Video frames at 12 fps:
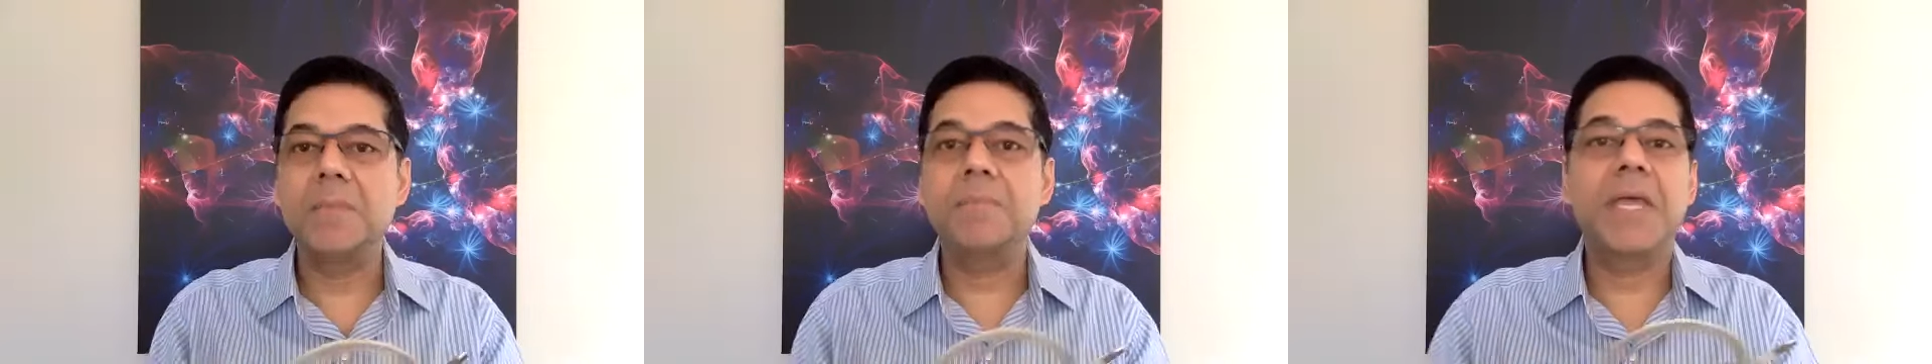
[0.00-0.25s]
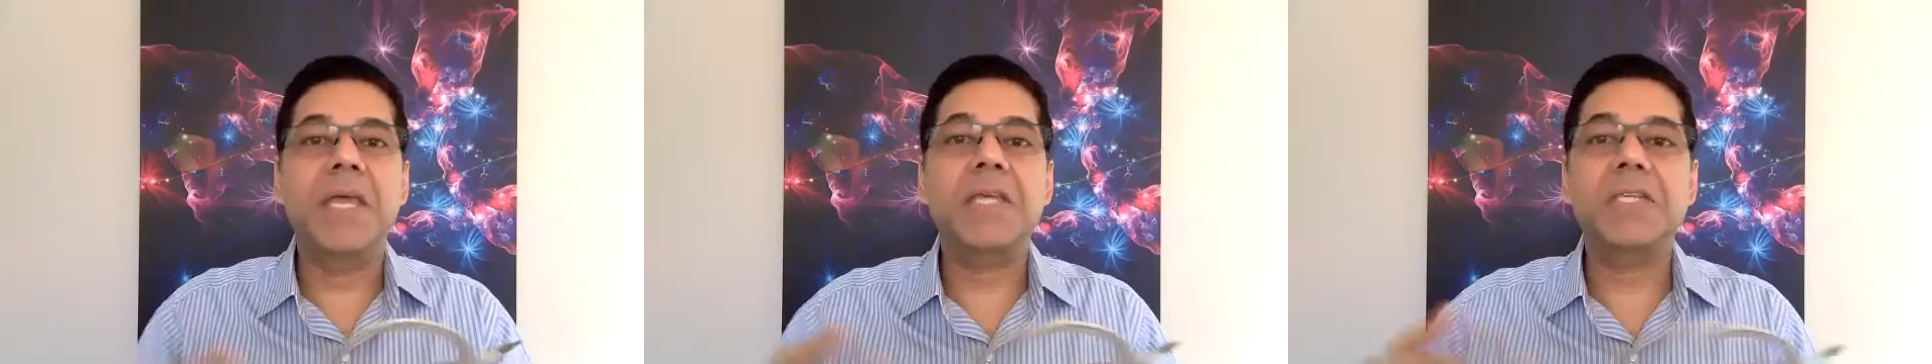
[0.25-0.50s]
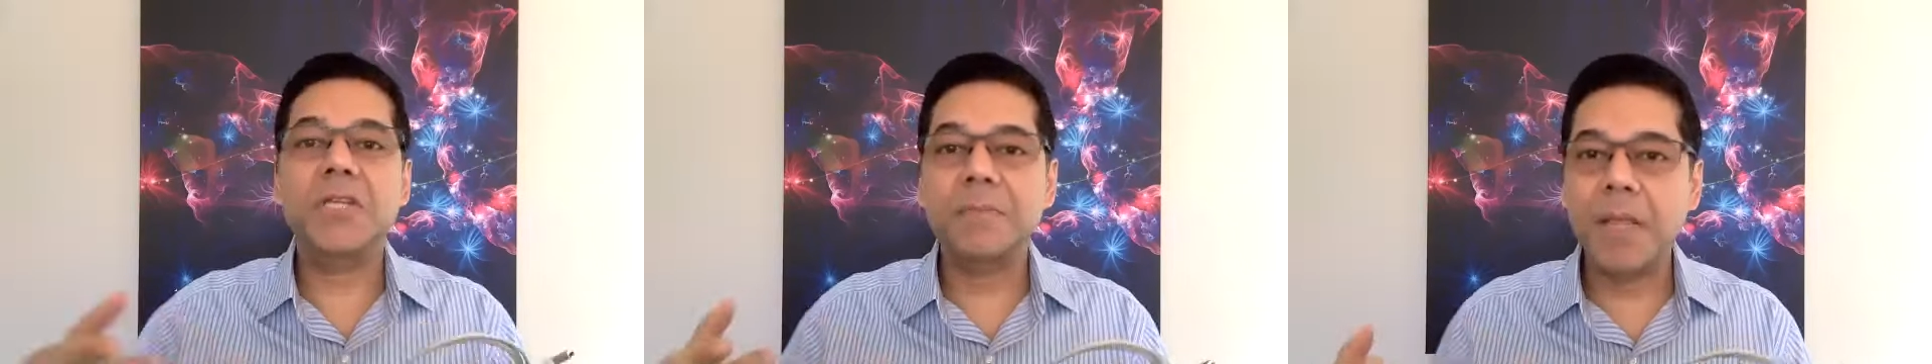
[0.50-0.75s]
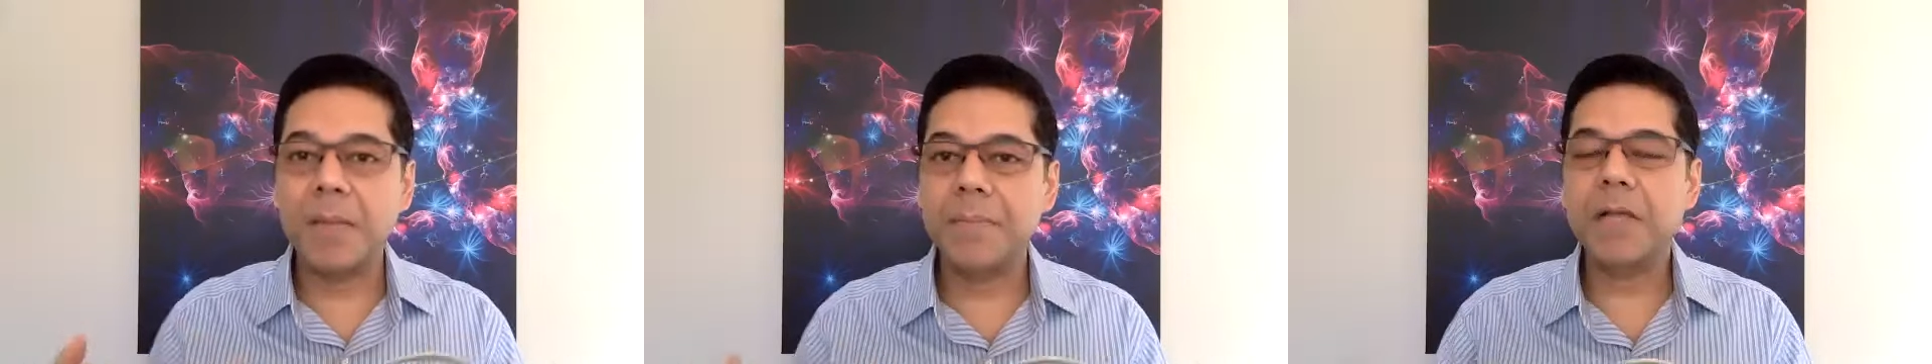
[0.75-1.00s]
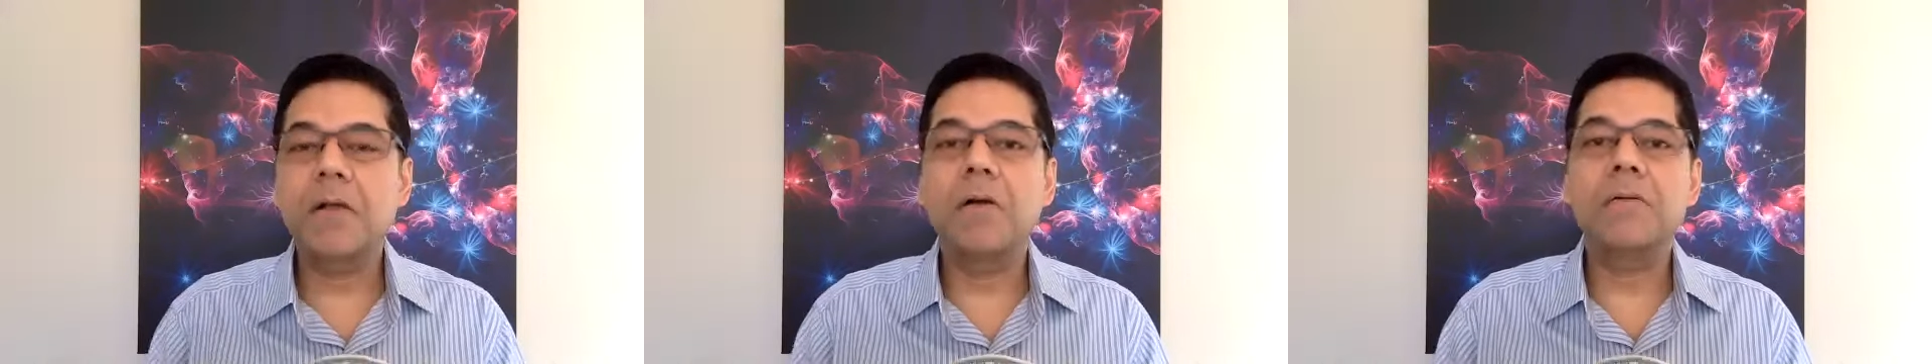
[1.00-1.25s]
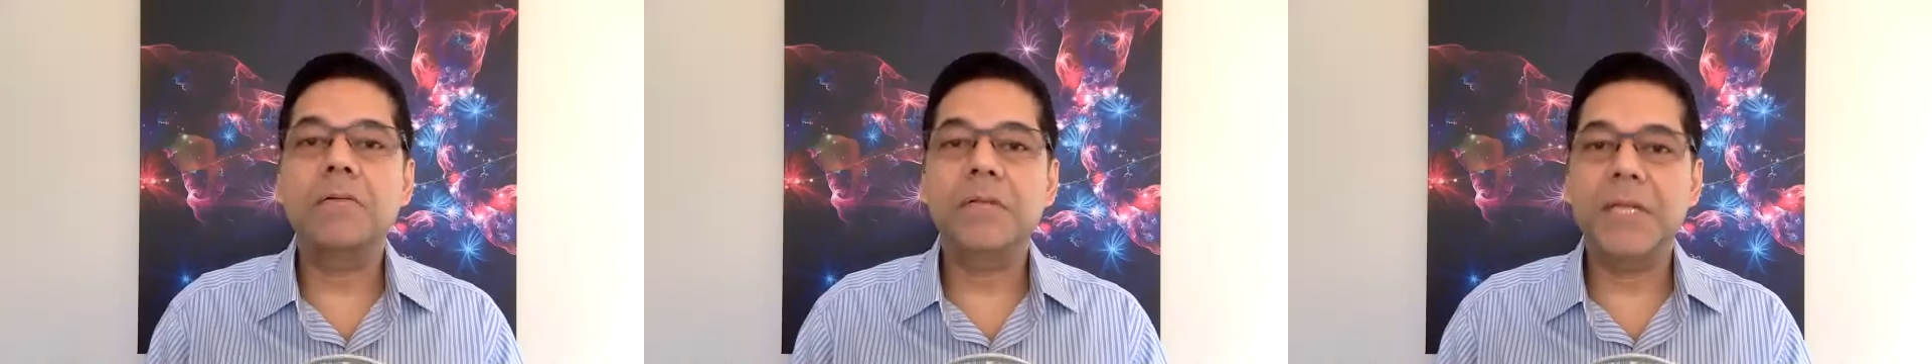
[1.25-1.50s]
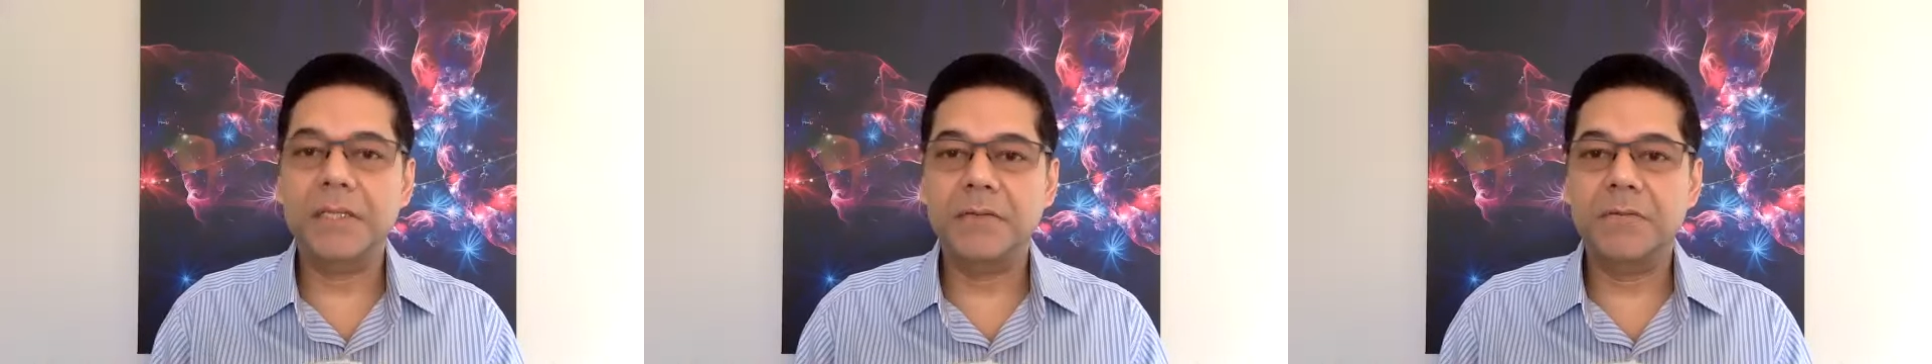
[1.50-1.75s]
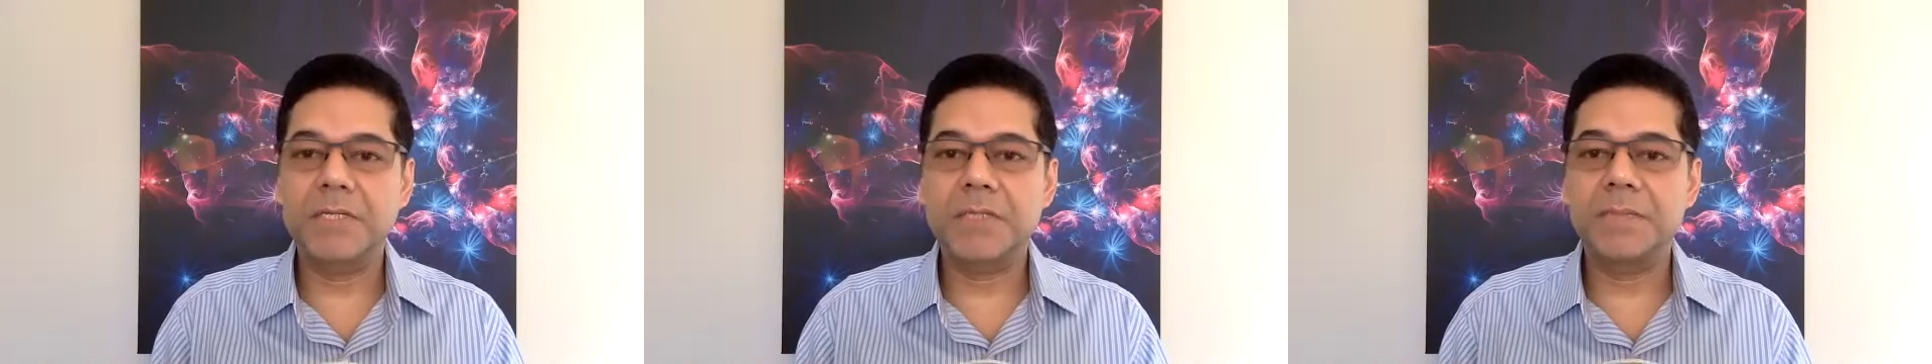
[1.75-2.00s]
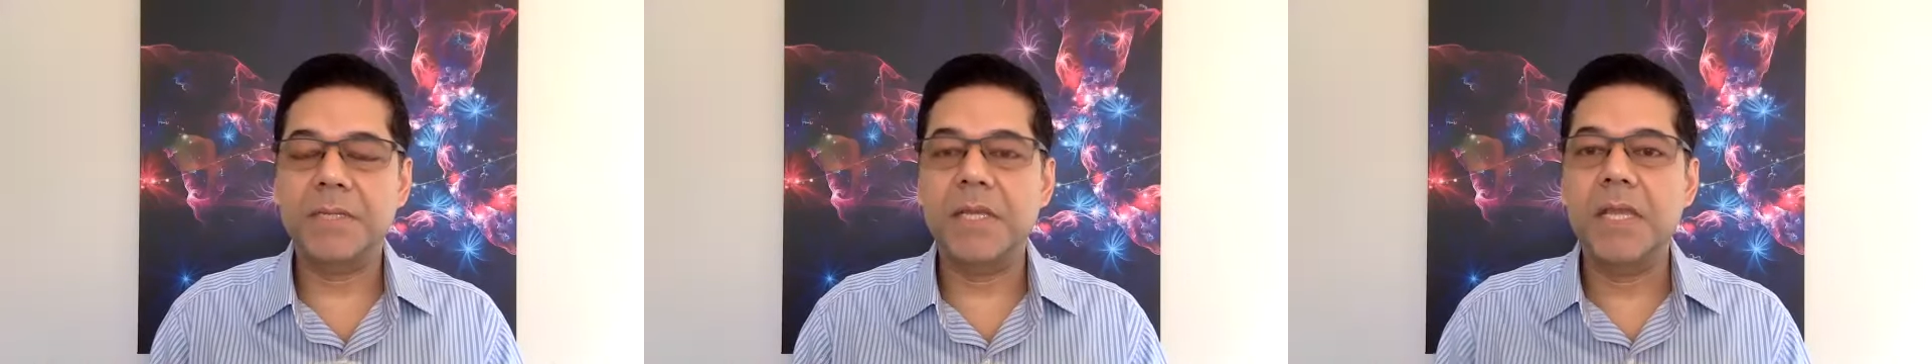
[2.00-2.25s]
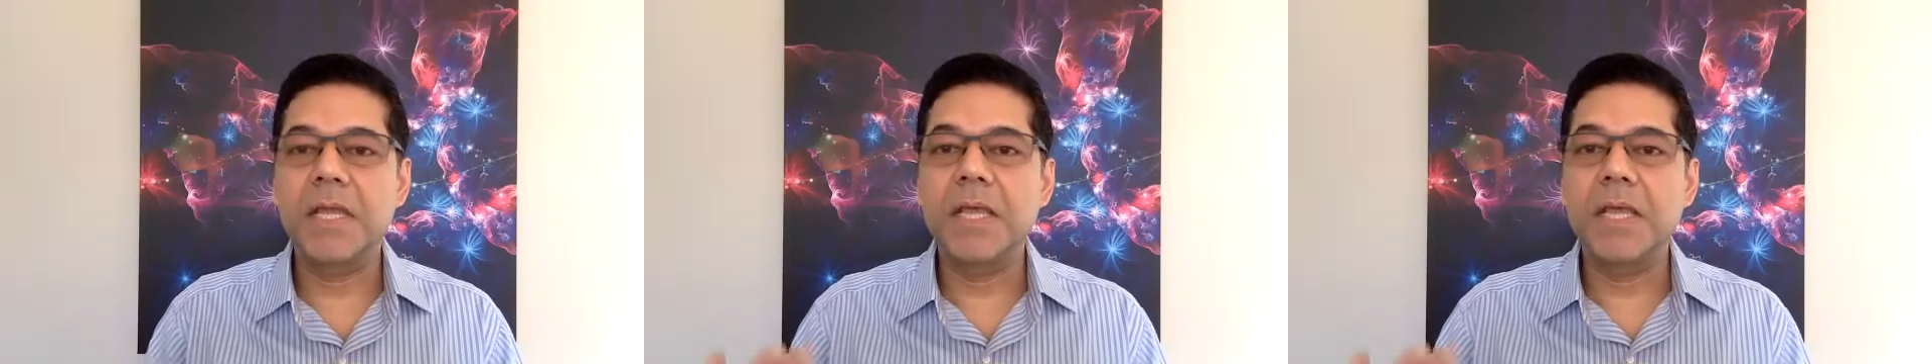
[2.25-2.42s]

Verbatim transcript: picture maybe a golden USB,